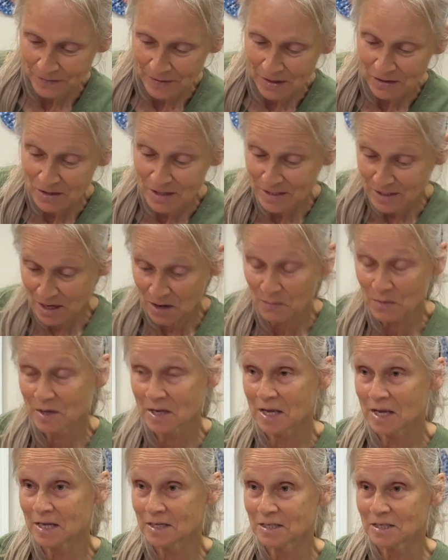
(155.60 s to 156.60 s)
These come in
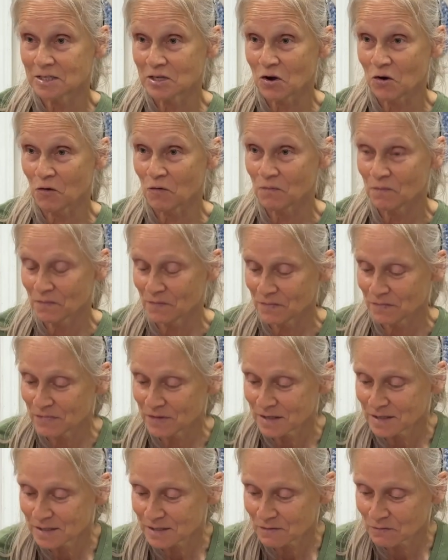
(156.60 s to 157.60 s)
handy, no.
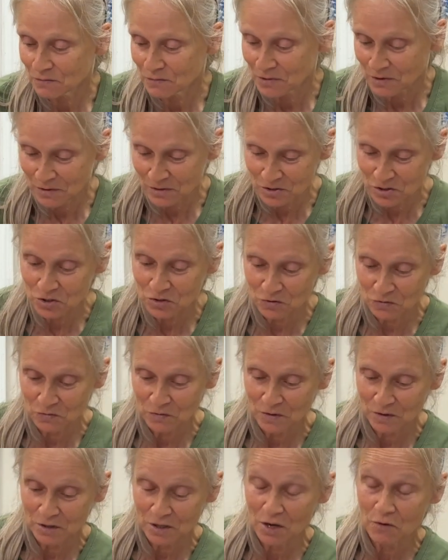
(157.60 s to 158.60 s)
These really do.
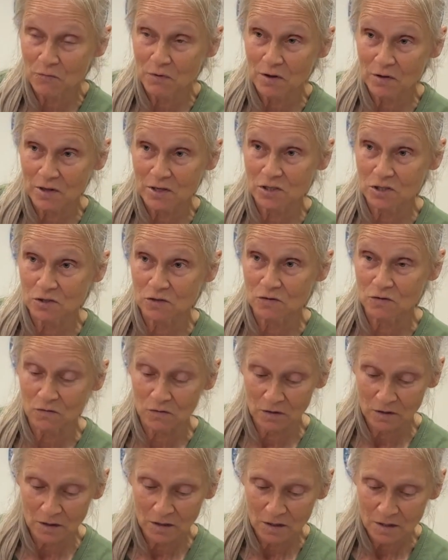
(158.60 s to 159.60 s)
They really do.
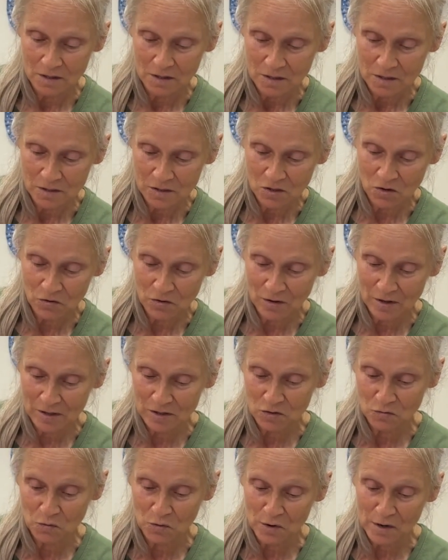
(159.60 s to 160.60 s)
So you don't have
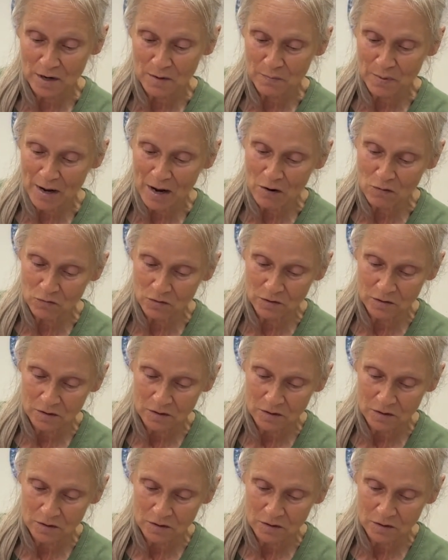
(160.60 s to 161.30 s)
to worry about